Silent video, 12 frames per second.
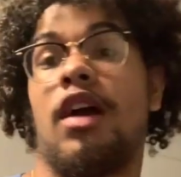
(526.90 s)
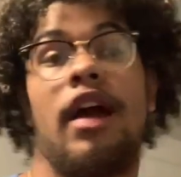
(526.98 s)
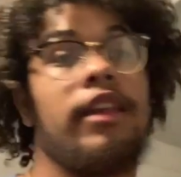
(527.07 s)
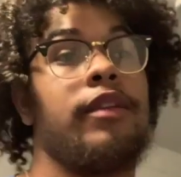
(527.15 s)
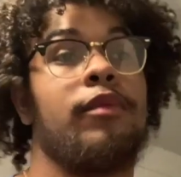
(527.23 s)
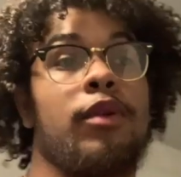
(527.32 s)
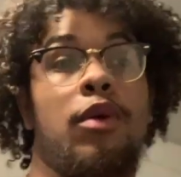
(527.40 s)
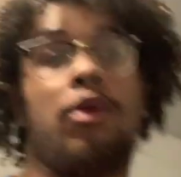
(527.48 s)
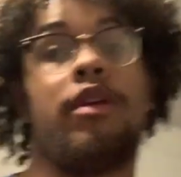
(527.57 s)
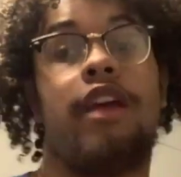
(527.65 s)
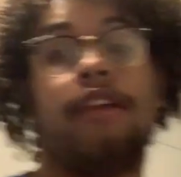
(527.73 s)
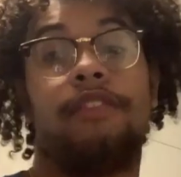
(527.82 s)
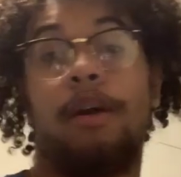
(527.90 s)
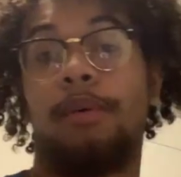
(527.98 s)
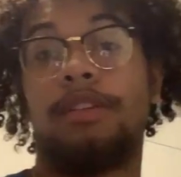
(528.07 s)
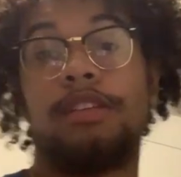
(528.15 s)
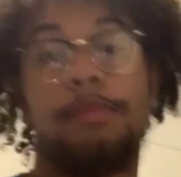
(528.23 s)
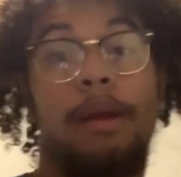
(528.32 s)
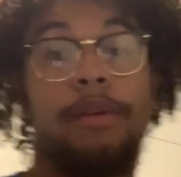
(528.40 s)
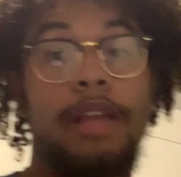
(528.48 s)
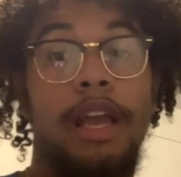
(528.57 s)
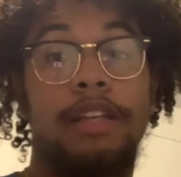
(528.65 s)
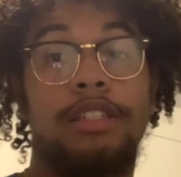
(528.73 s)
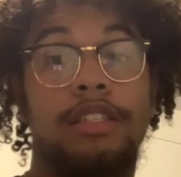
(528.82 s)
I didn't record that. If y'all want to see my
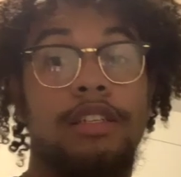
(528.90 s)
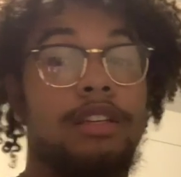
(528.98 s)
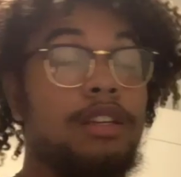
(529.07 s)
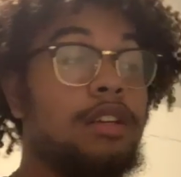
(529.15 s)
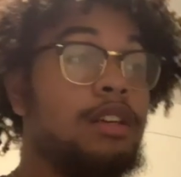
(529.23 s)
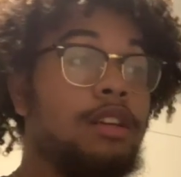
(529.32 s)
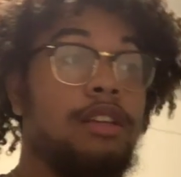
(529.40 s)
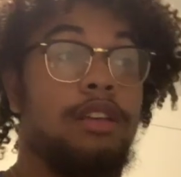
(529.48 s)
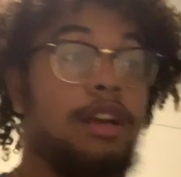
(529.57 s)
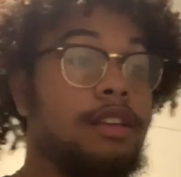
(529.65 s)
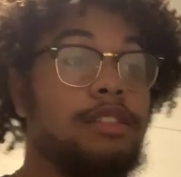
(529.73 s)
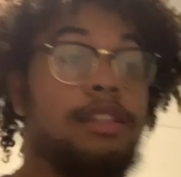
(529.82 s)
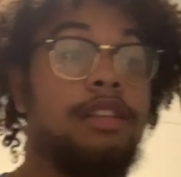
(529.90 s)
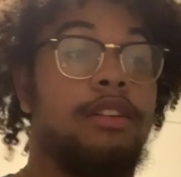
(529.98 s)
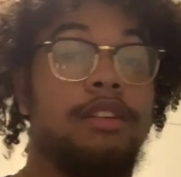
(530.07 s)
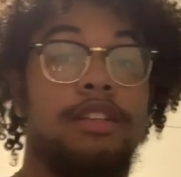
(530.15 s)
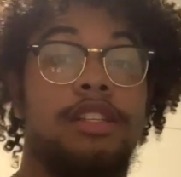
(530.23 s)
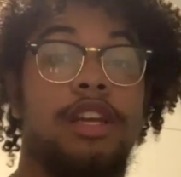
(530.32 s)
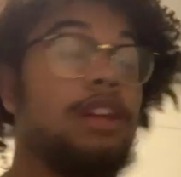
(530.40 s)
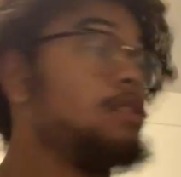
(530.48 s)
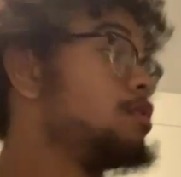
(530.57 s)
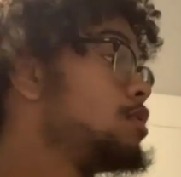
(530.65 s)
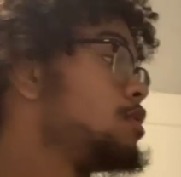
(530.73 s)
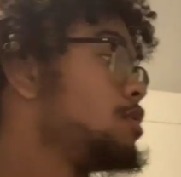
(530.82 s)
reaction, y'all can see it on the channel.
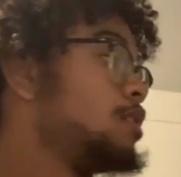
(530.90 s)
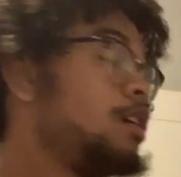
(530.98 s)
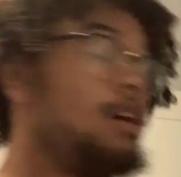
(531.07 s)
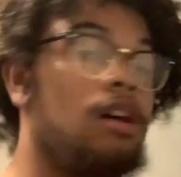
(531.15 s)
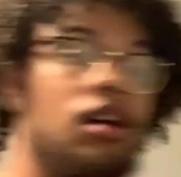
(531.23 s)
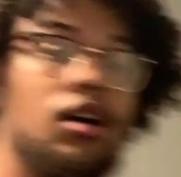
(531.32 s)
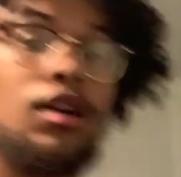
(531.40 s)
Uh,